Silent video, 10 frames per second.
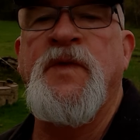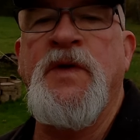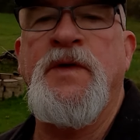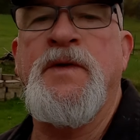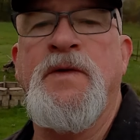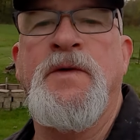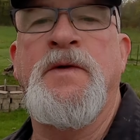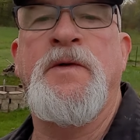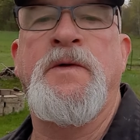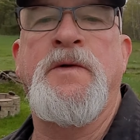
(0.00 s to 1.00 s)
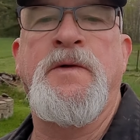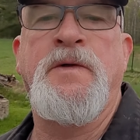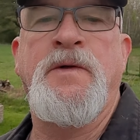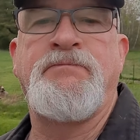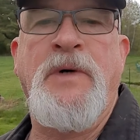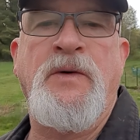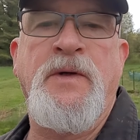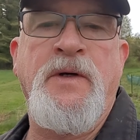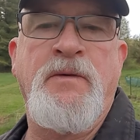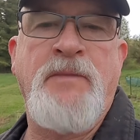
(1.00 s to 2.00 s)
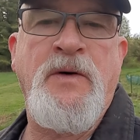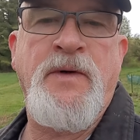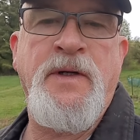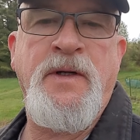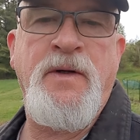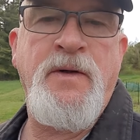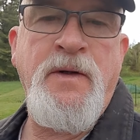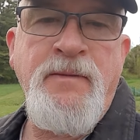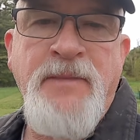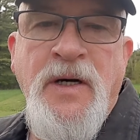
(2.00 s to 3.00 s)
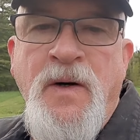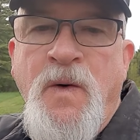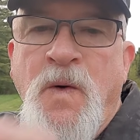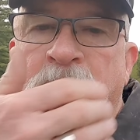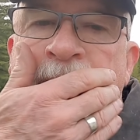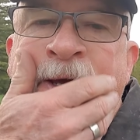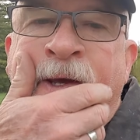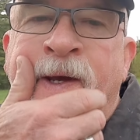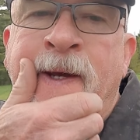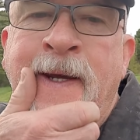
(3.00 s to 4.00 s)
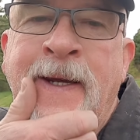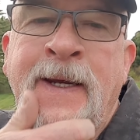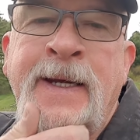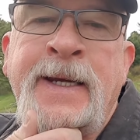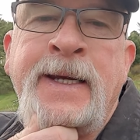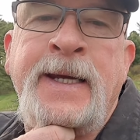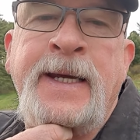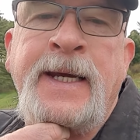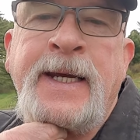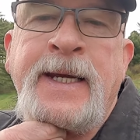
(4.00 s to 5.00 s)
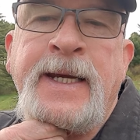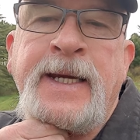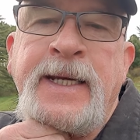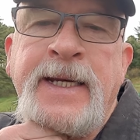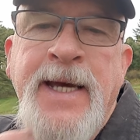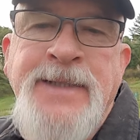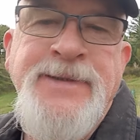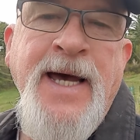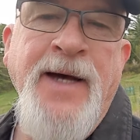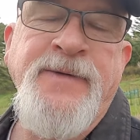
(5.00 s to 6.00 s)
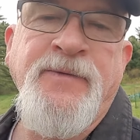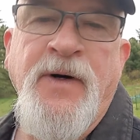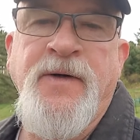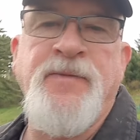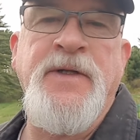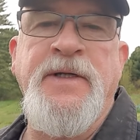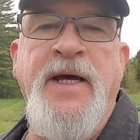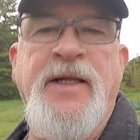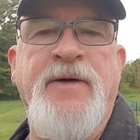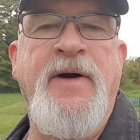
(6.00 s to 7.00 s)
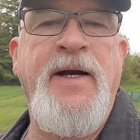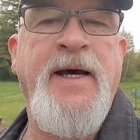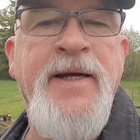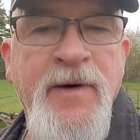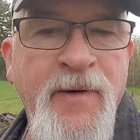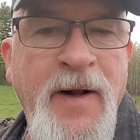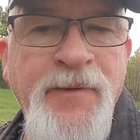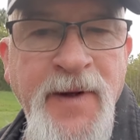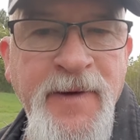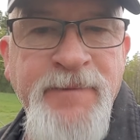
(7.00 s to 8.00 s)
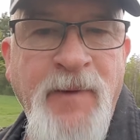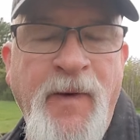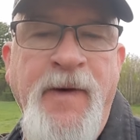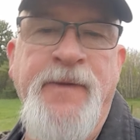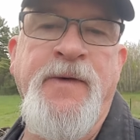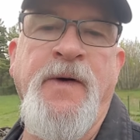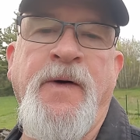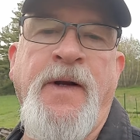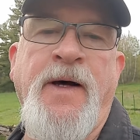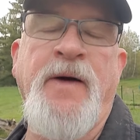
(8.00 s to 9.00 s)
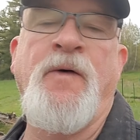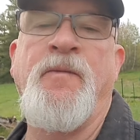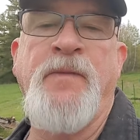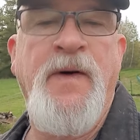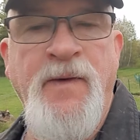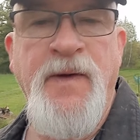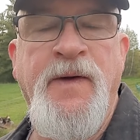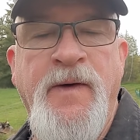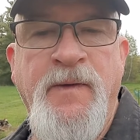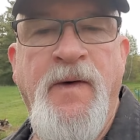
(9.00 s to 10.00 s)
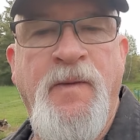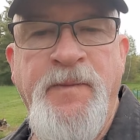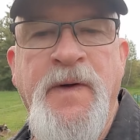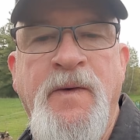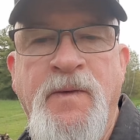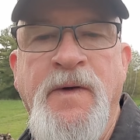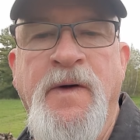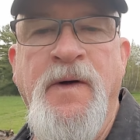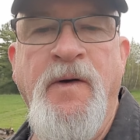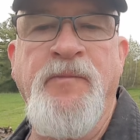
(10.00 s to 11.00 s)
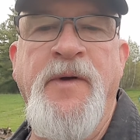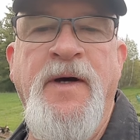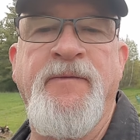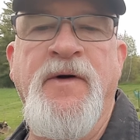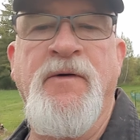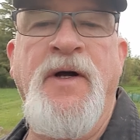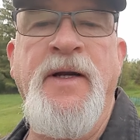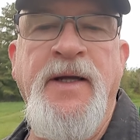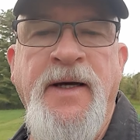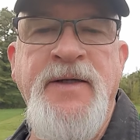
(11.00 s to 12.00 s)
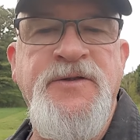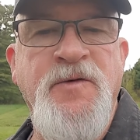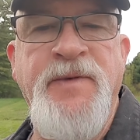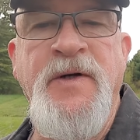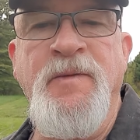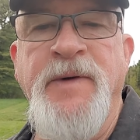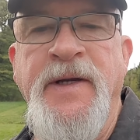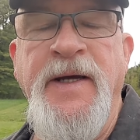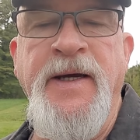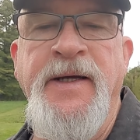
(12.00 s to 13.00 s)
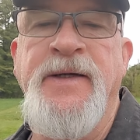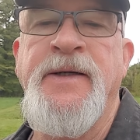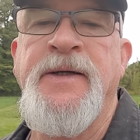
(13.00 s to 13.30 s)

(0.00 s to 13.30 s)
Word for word: Good morning, good morning, good morning. Yes, sir. Welcome to the Daily Grind. How you doing out there this morning? Good, I hope. I really do. I hope you're doing good. Hope you have a great day. Super duper day.